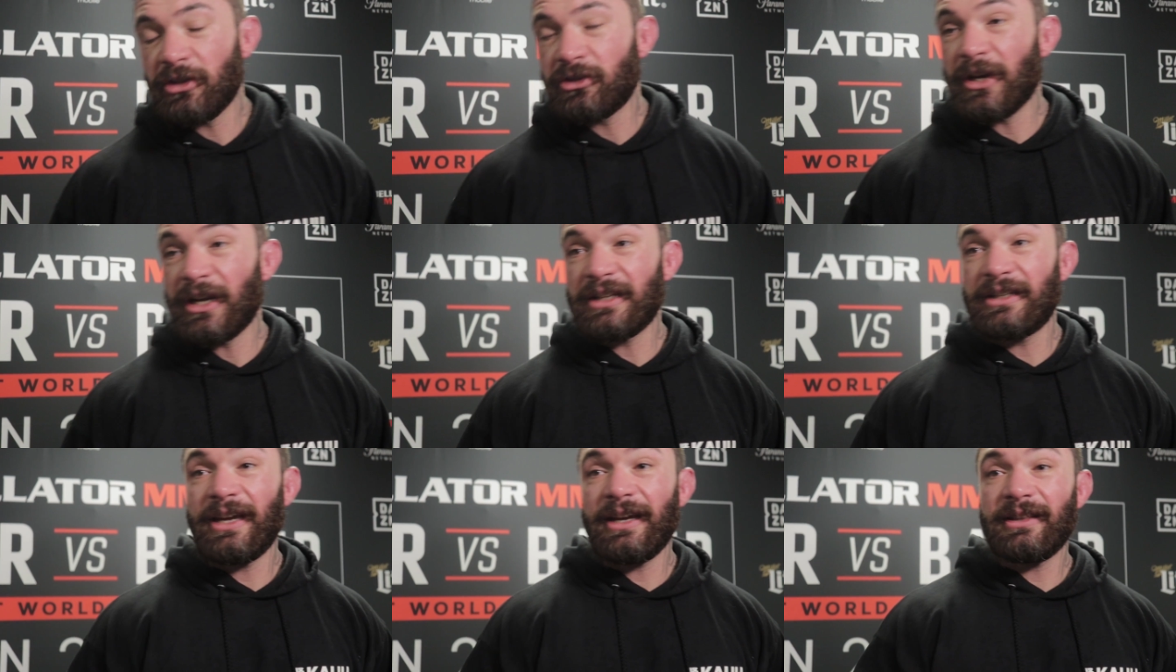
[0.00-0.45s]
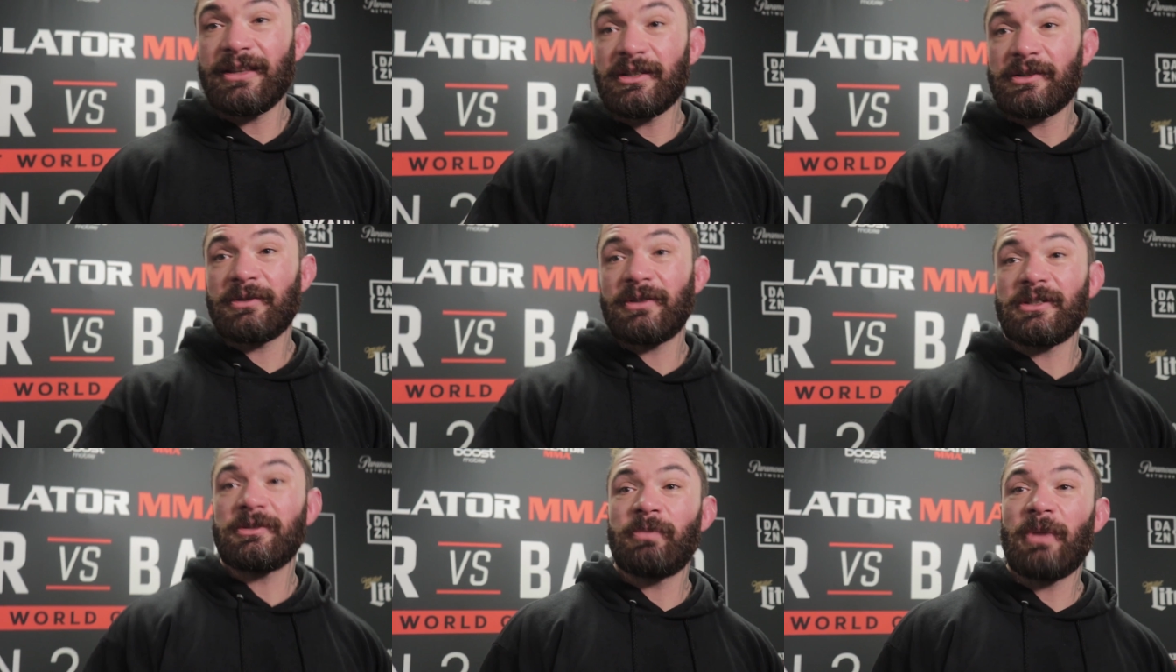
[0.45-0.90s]
You try to take
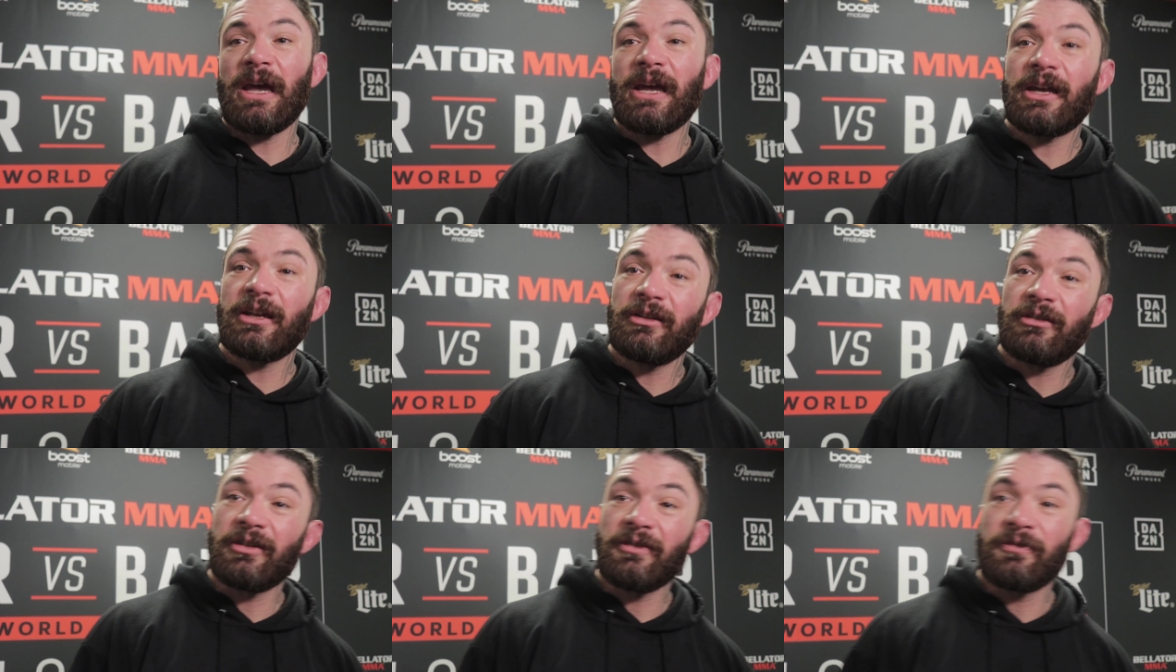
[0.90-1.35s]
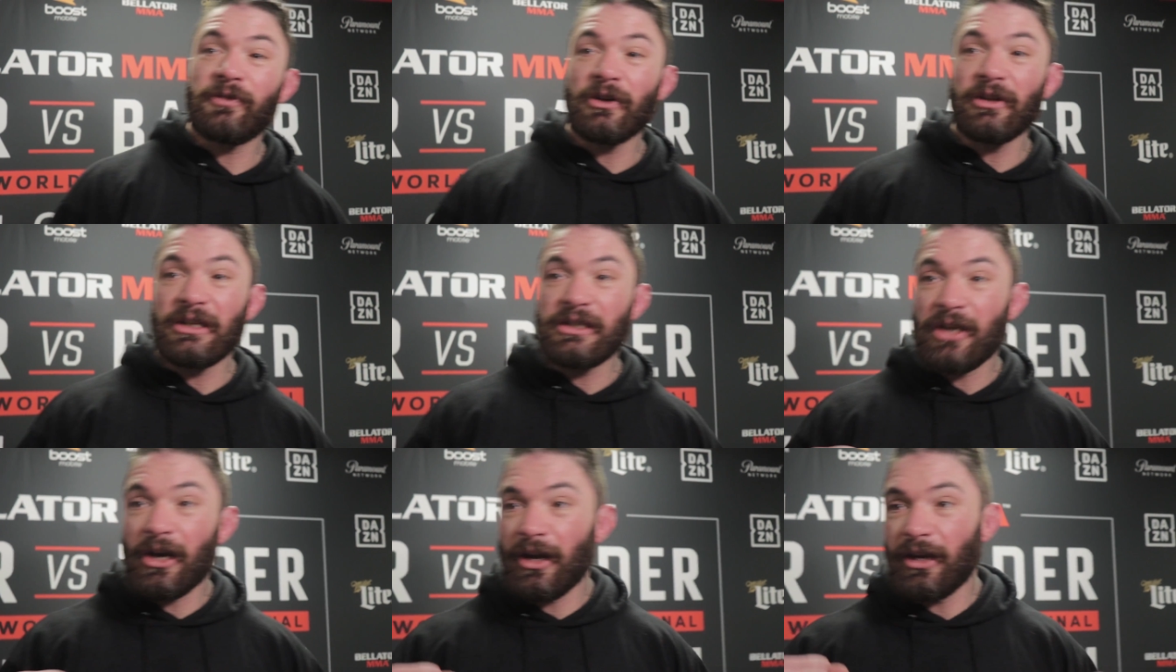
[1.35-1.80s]
this bacon, you're gonna feel
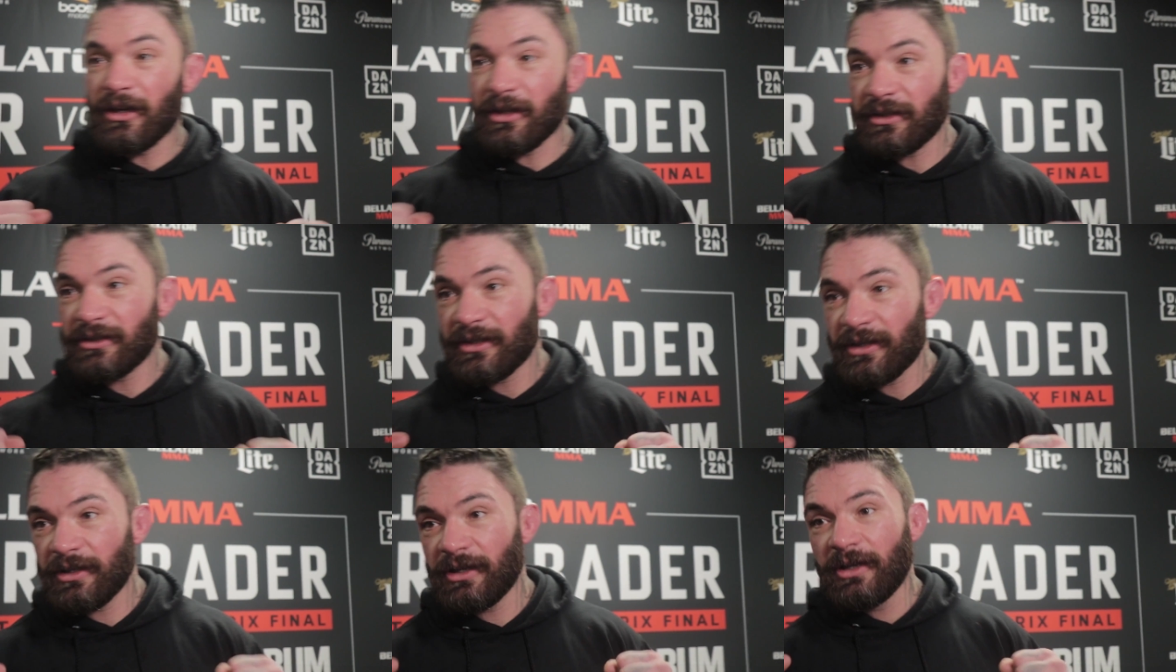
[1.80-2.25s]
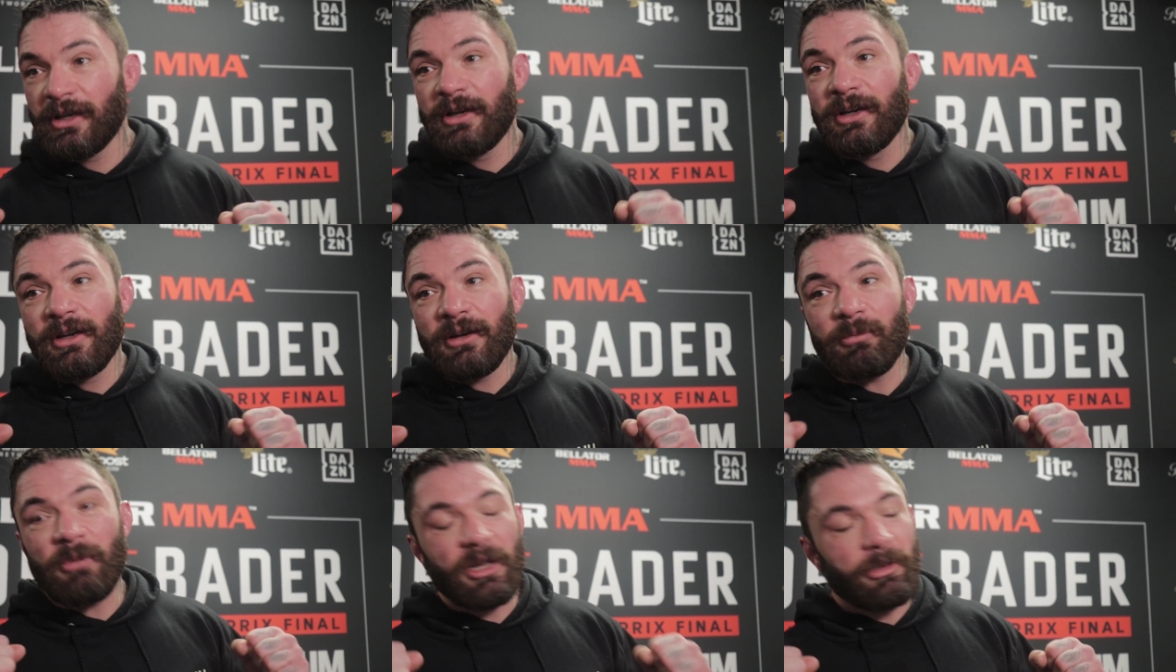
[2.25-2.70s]
these hogs.
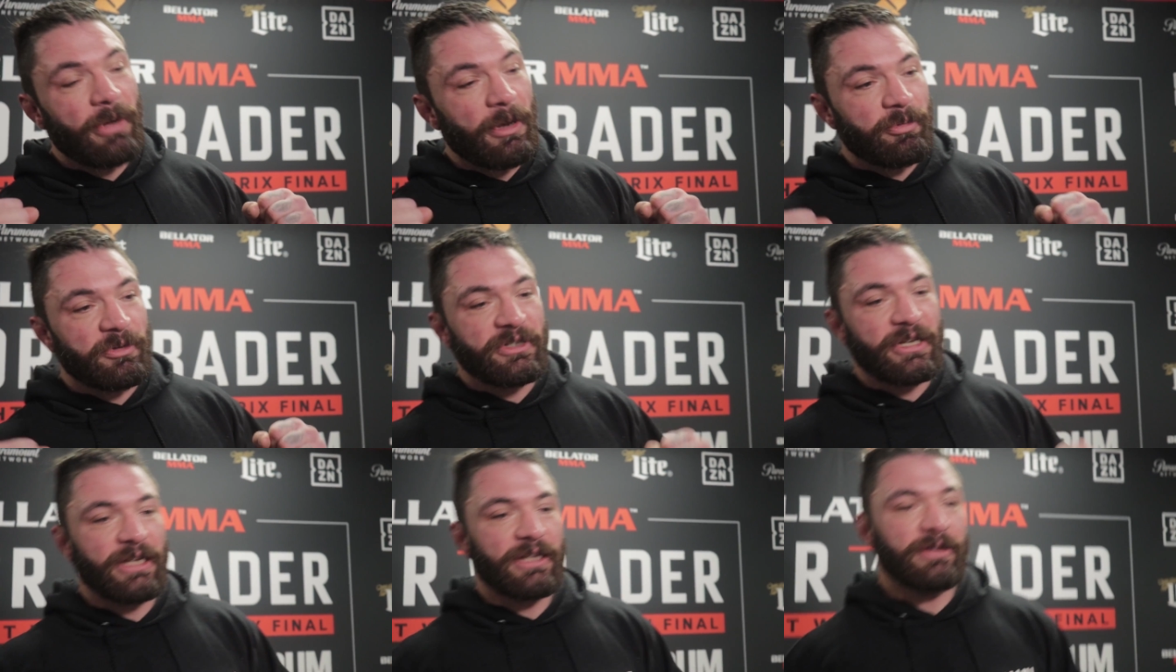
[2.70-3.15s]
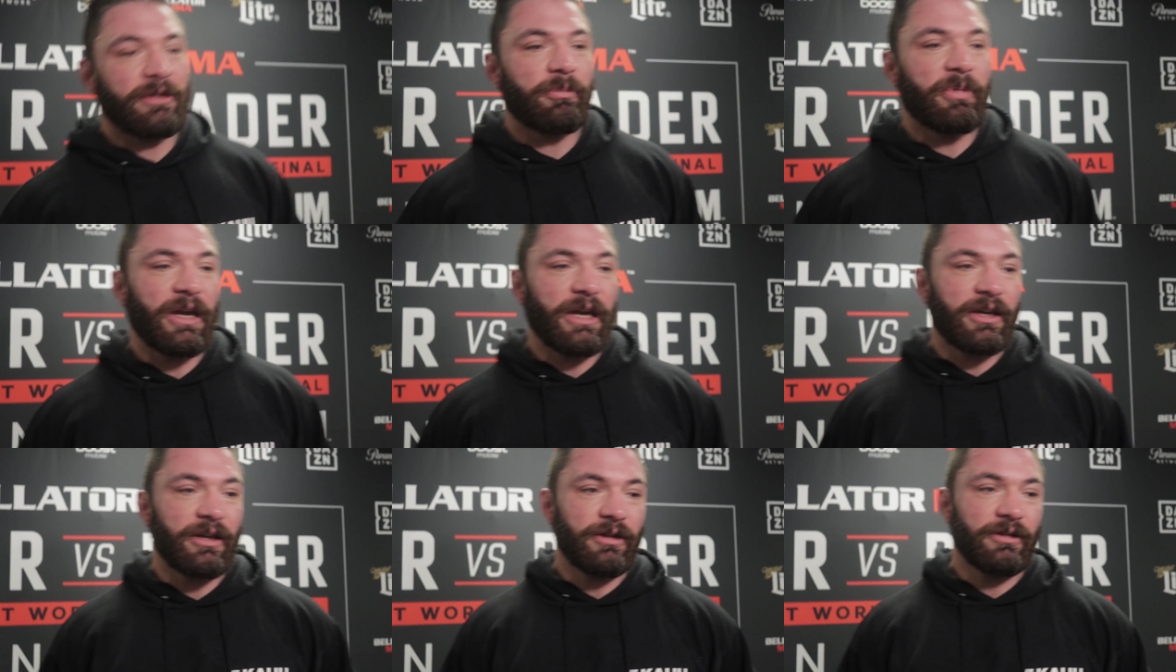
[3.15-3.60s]
I'm all about protecting the
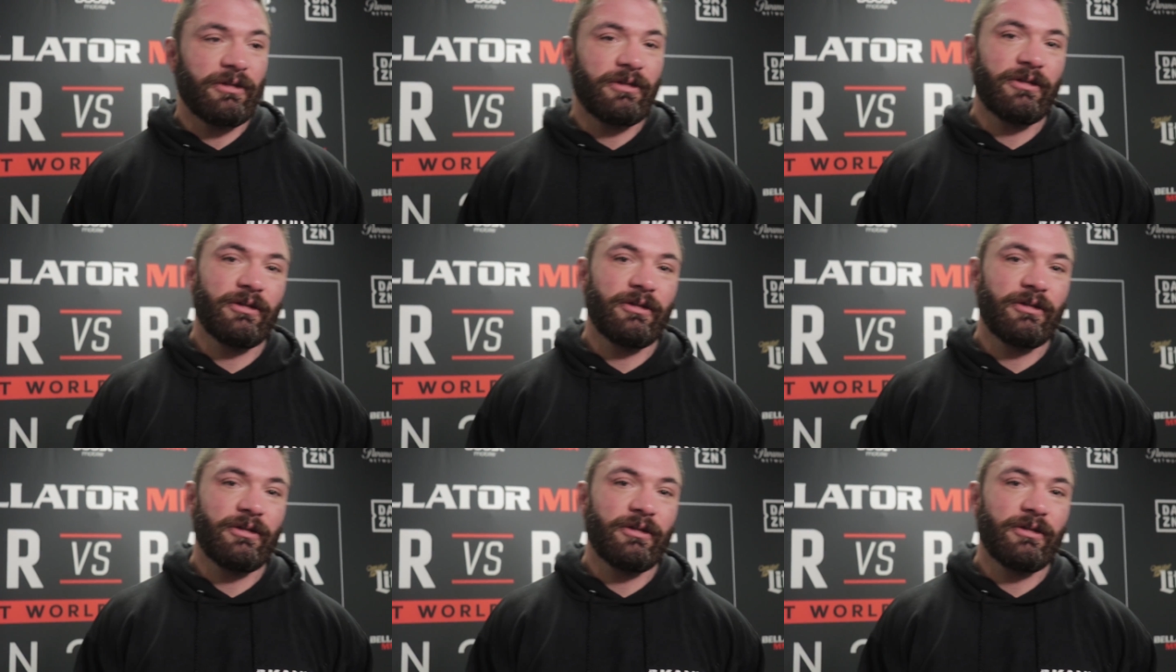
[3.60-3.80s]
bacon.